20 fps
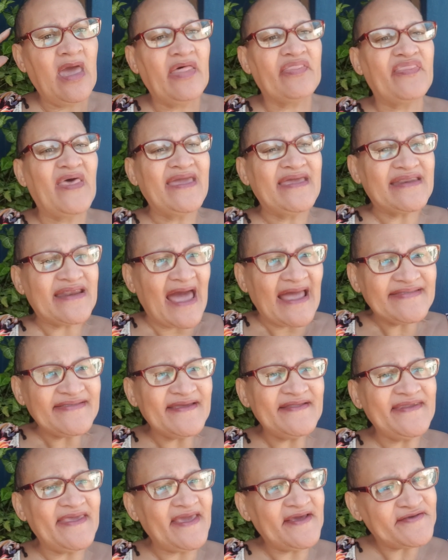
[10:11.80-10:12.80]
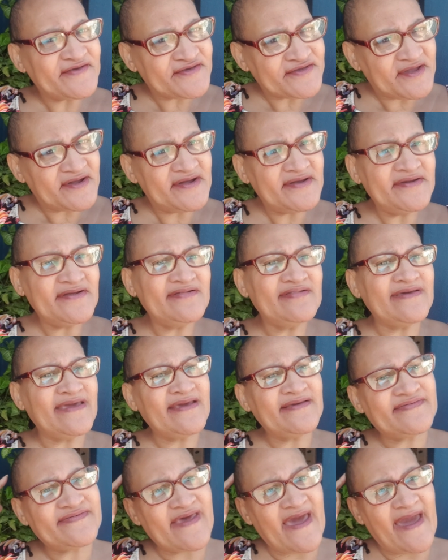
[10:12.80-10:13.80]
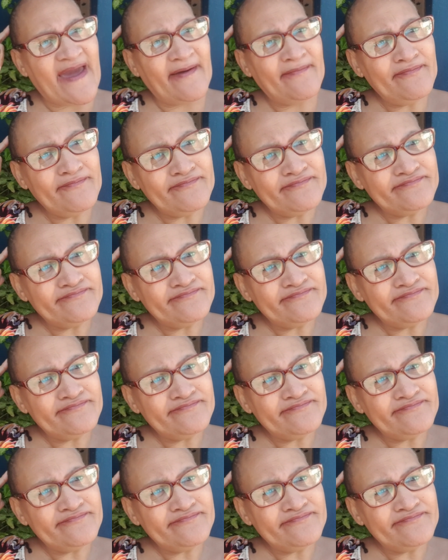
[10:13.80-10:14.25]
They write an external exam.